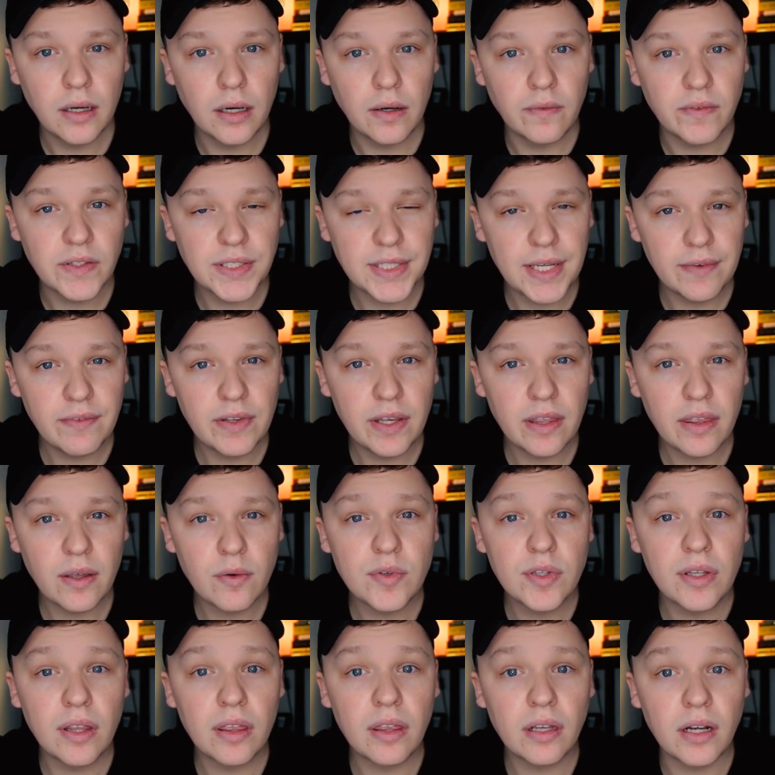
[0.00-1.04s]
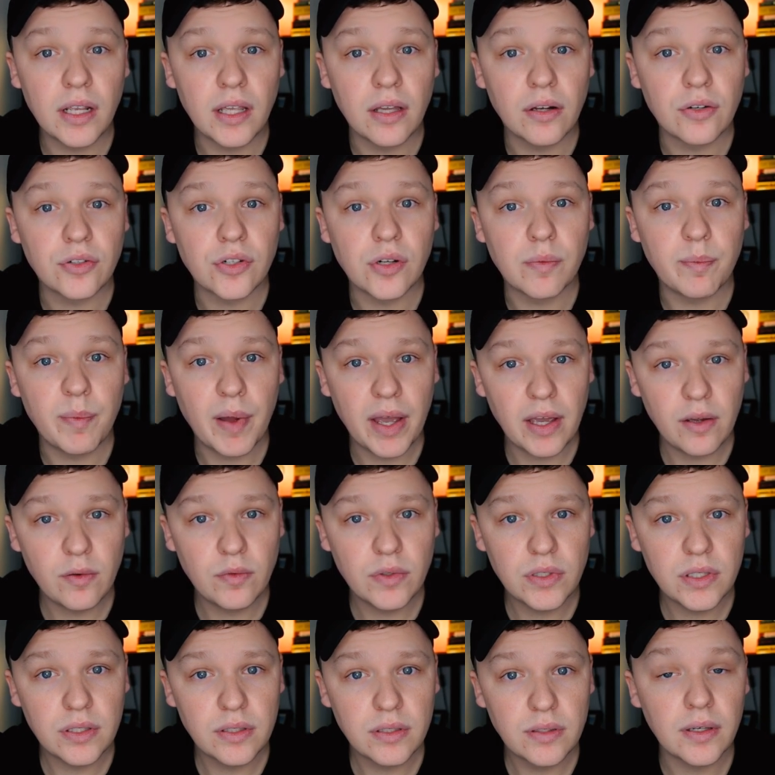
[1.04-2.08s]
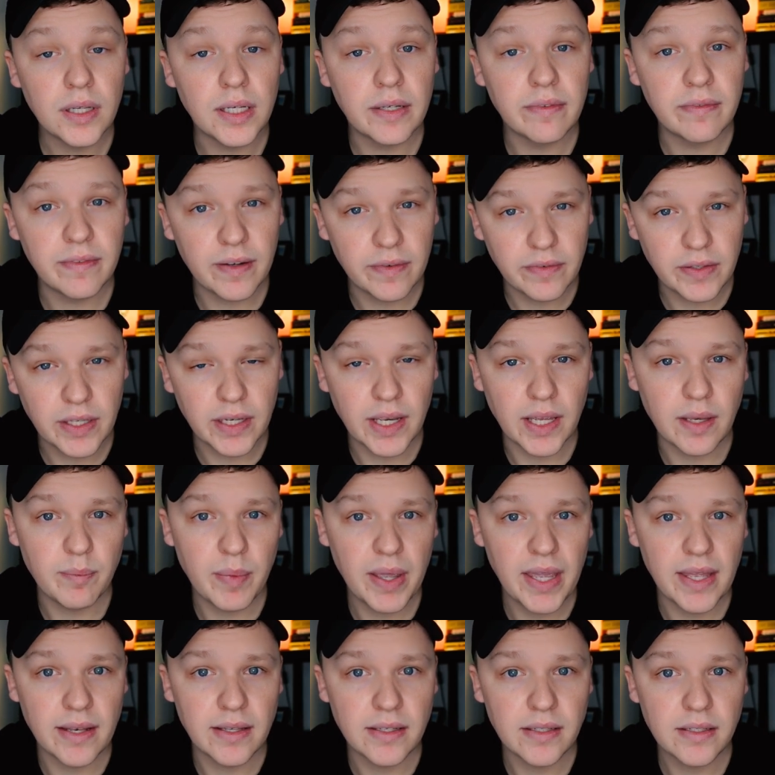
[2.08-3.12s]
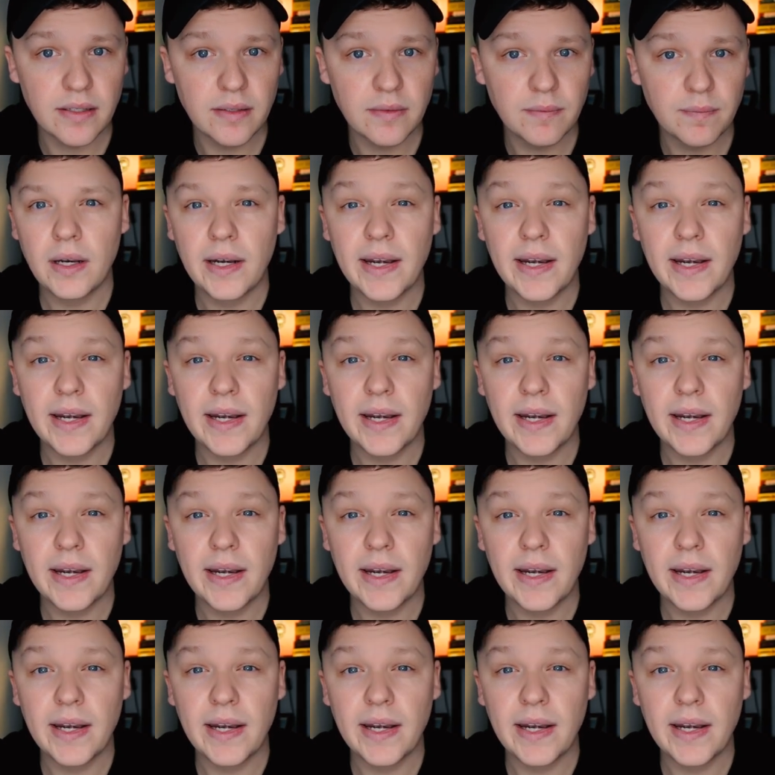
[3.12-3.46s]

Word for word: of £7,300.59.